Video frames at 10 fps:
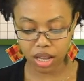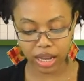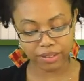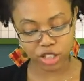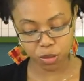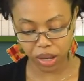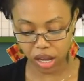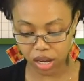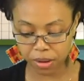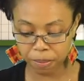
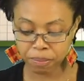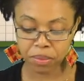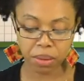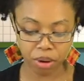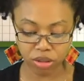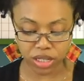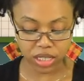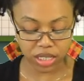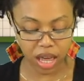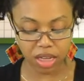lifespan, birth
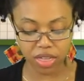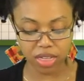and death.